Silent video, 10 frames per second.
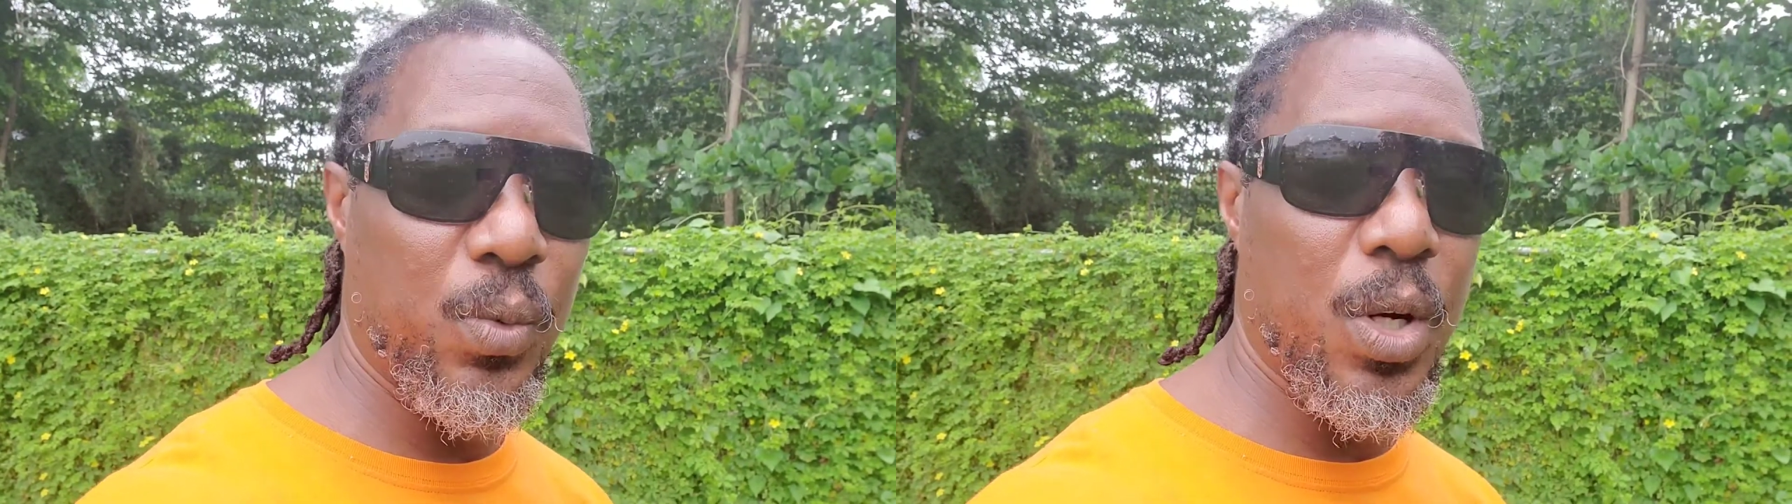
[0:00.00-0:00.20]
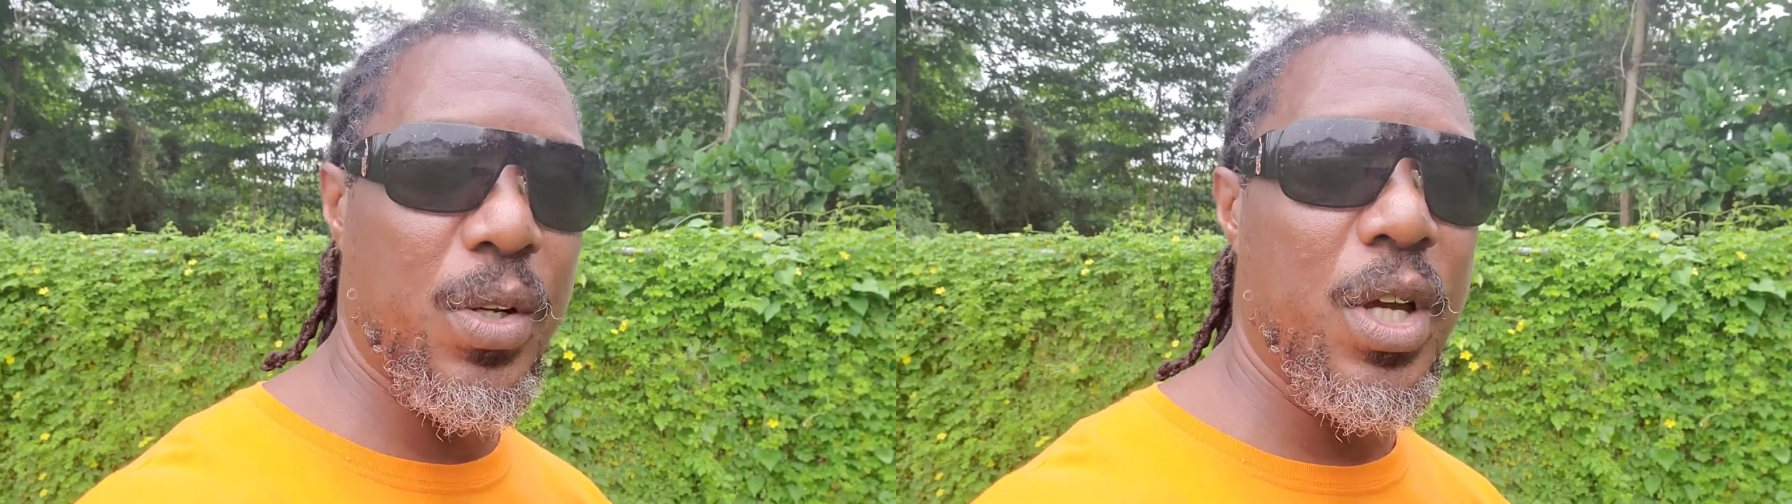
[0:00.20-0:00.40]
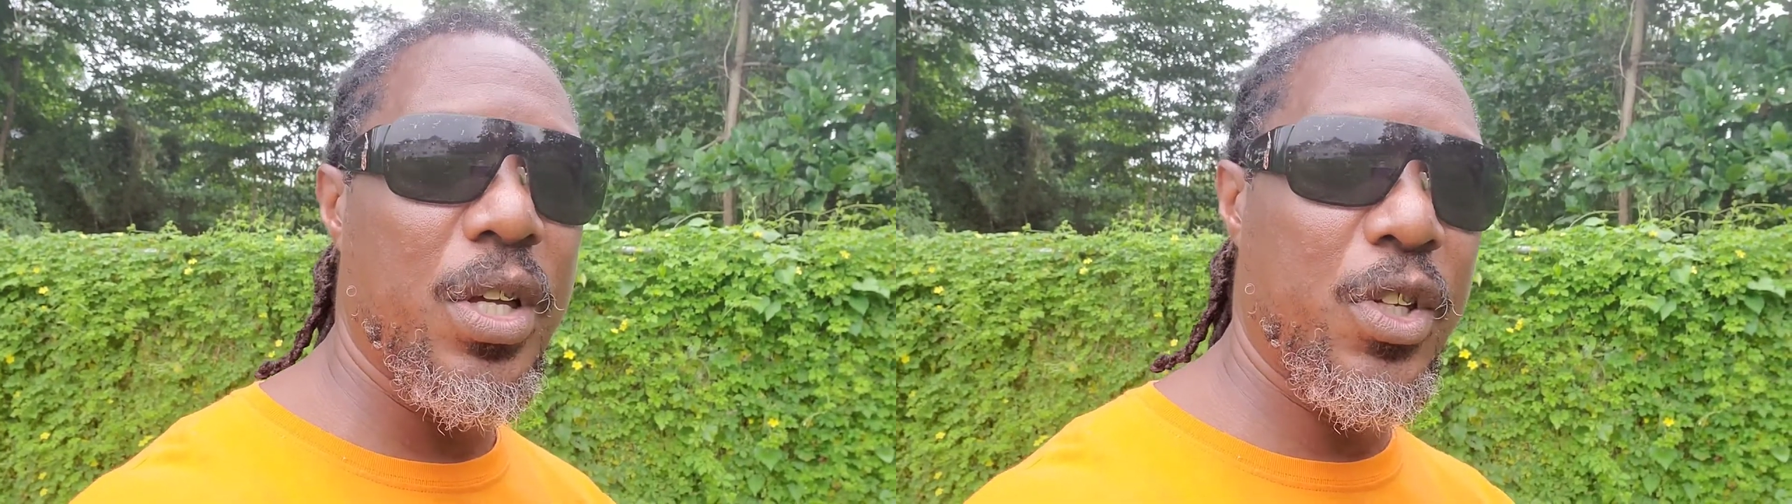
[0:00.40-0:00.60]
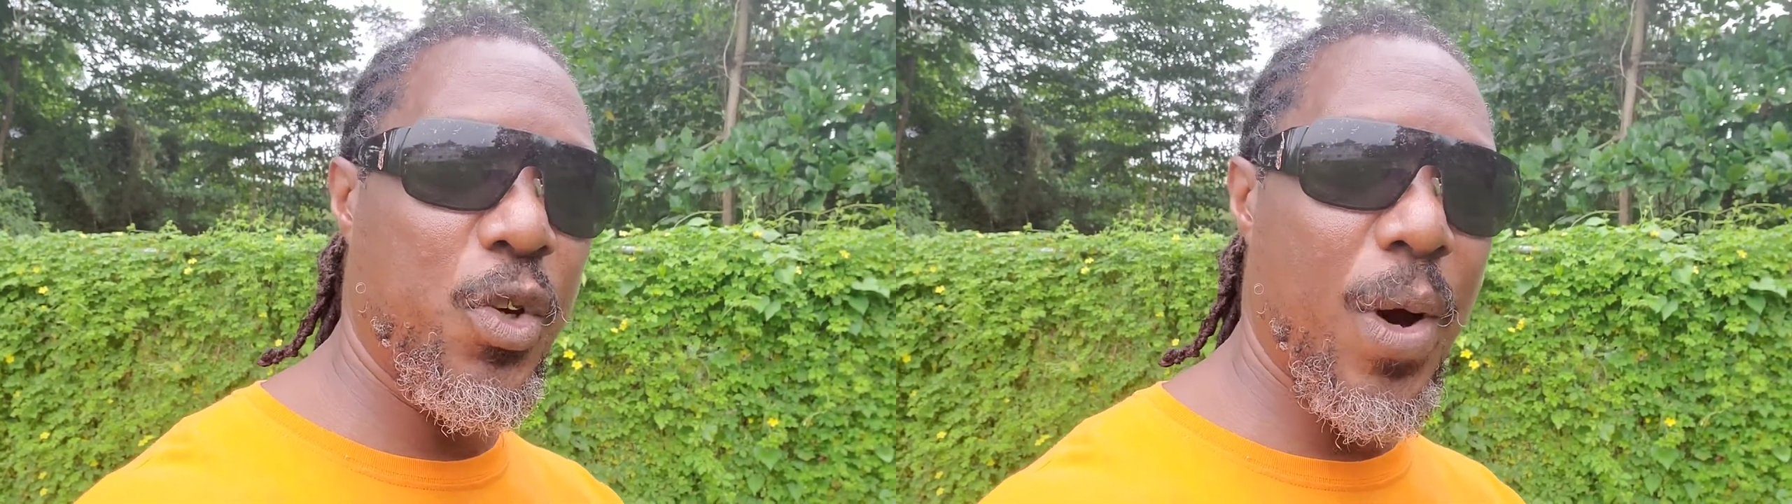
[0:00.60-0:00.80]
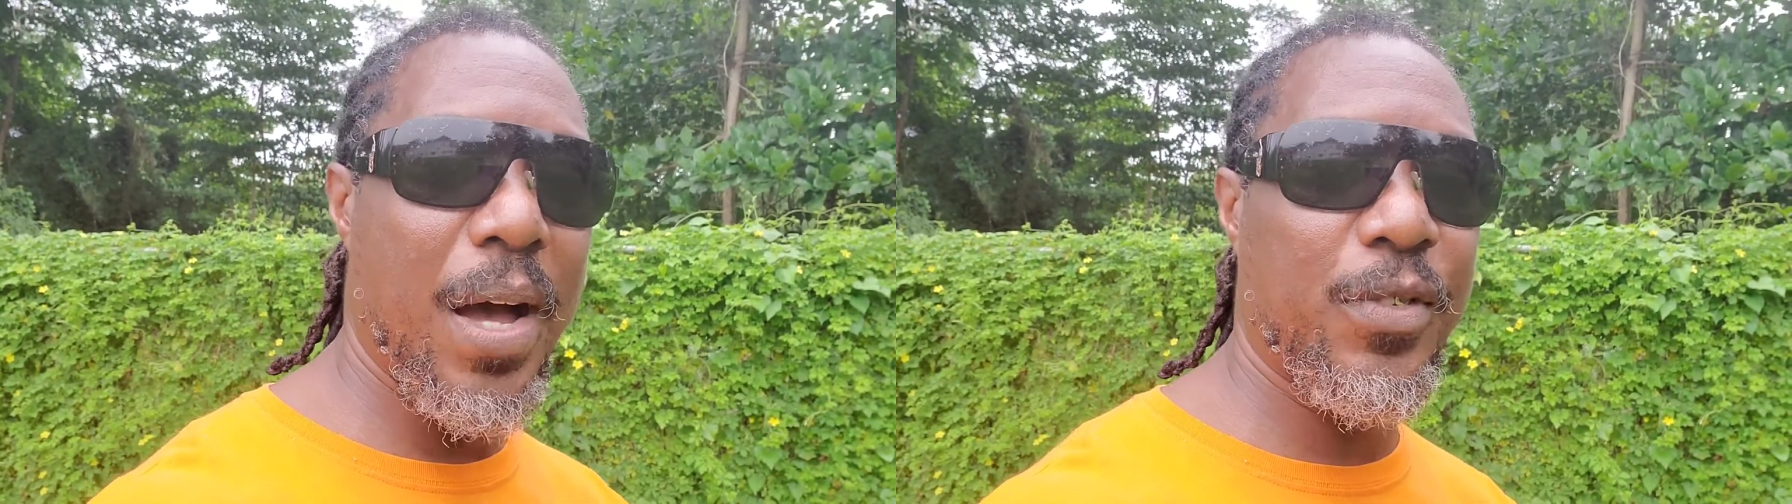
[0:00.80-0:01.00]
What do
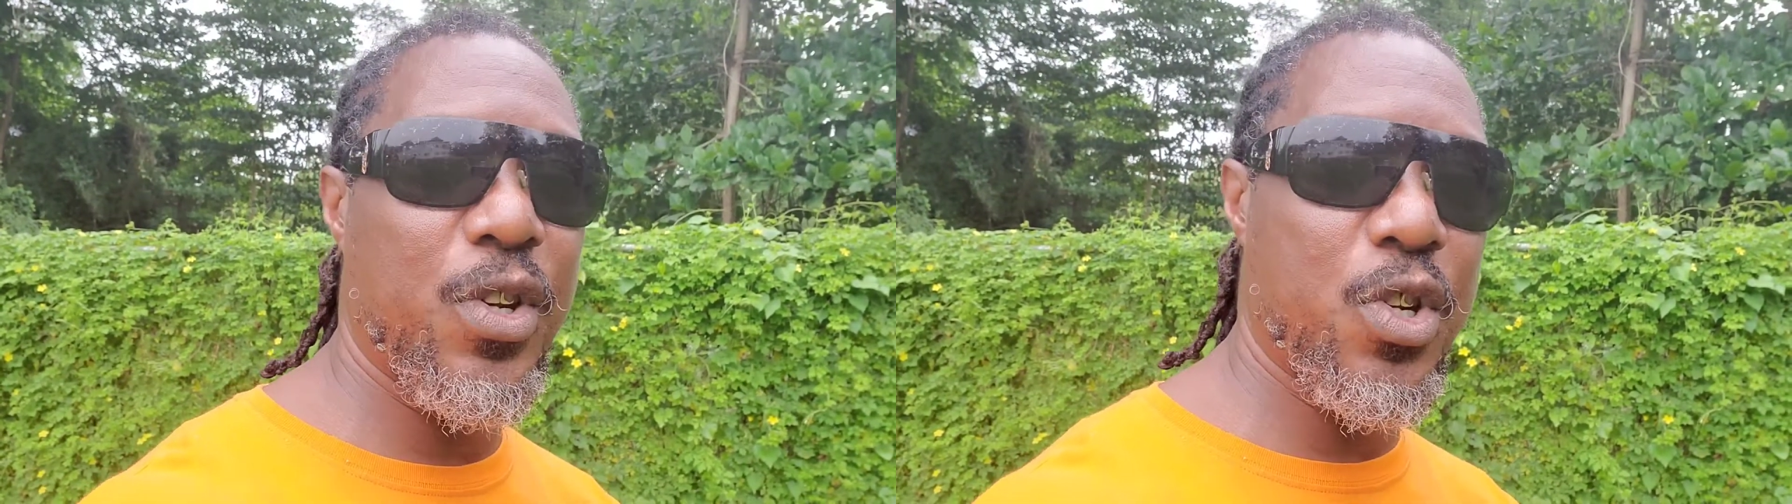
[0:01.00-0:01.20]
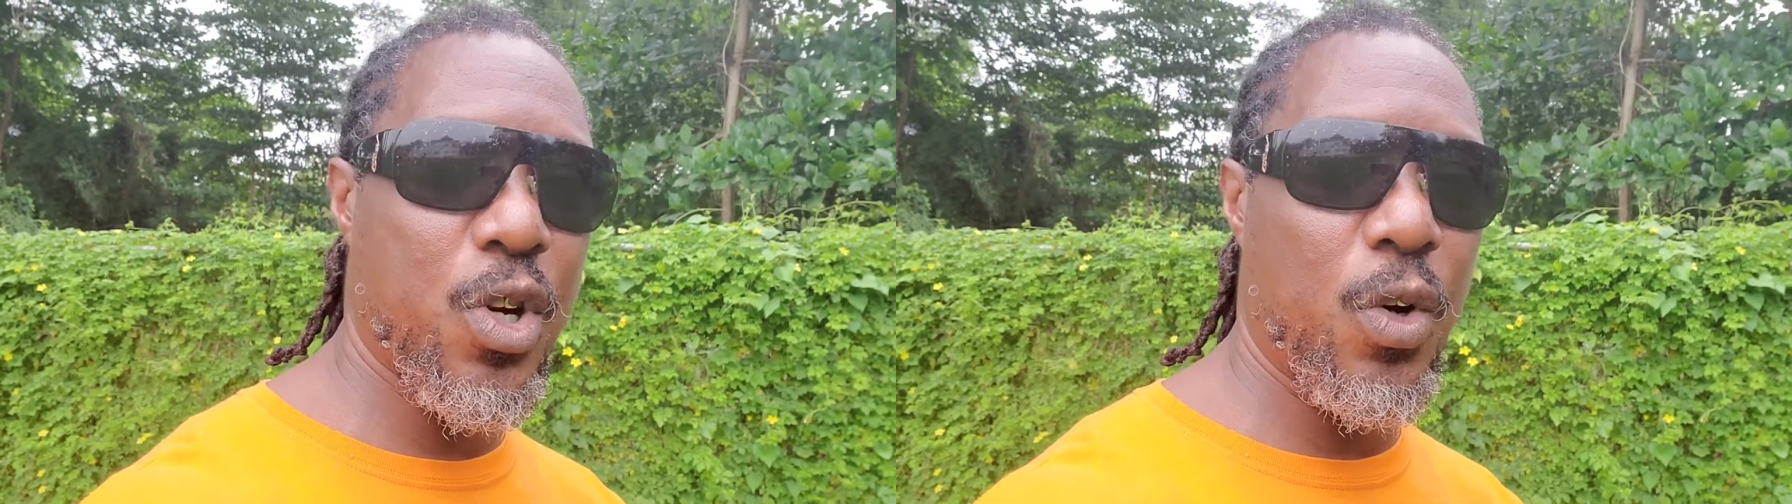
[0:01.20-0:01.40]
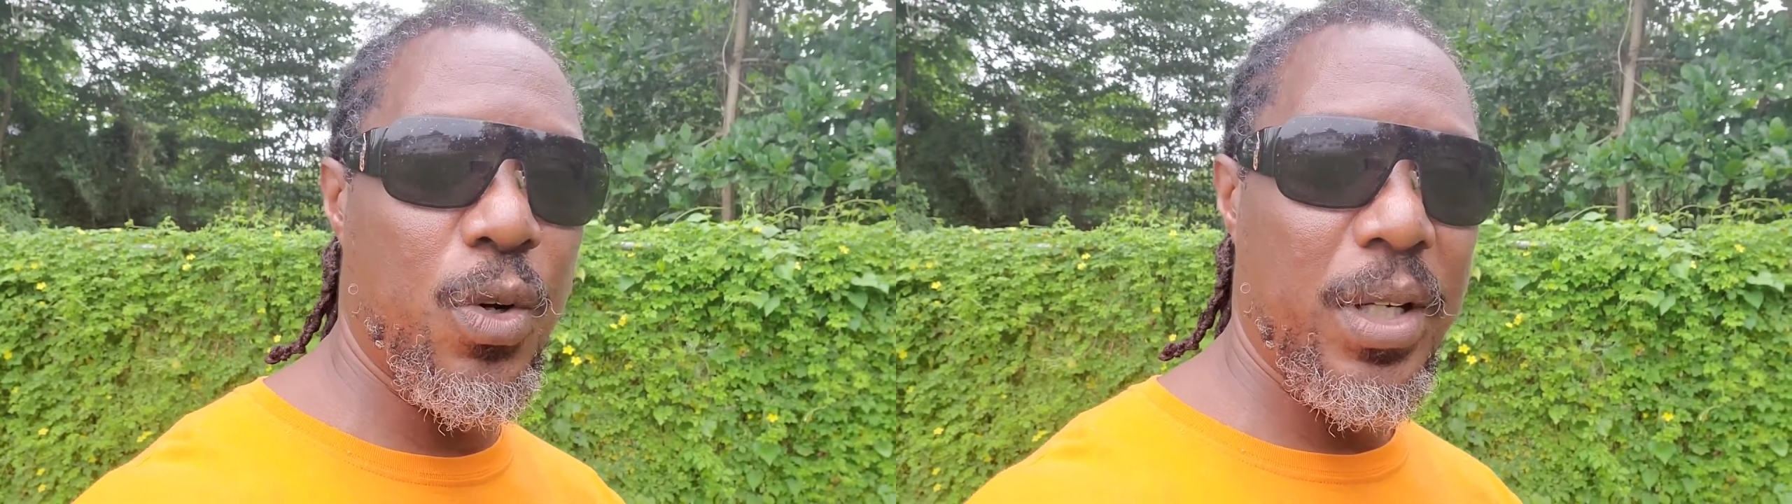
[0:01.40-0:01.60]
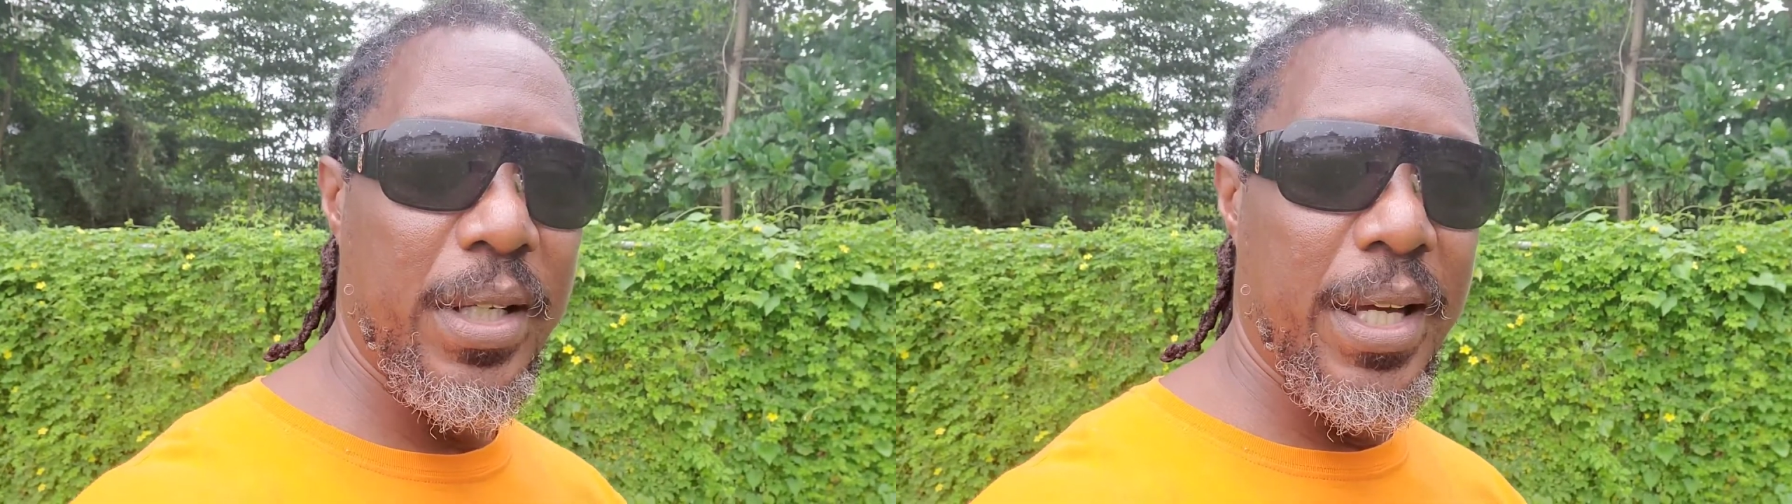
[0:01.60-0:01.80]
you have to show?